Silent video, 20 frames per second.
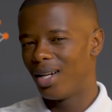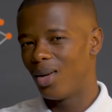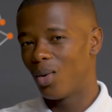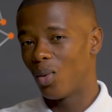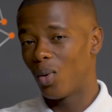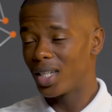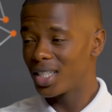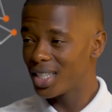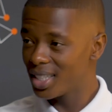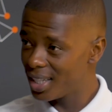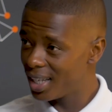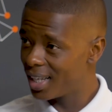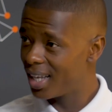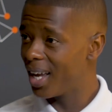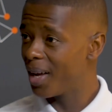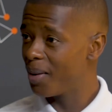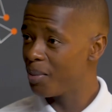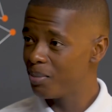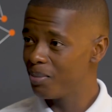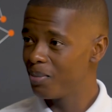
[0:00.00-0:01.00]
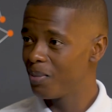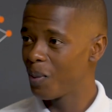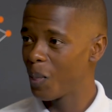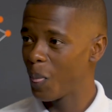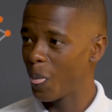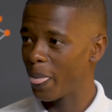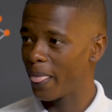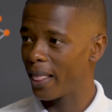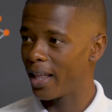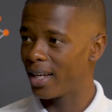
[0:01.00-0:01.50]
watching the game, mm
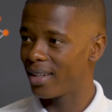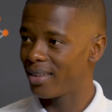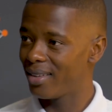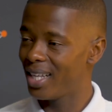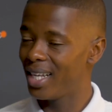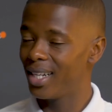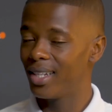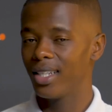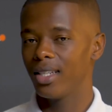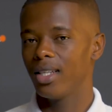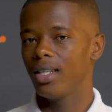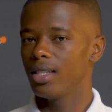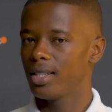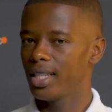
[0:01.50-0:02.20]
-hmm that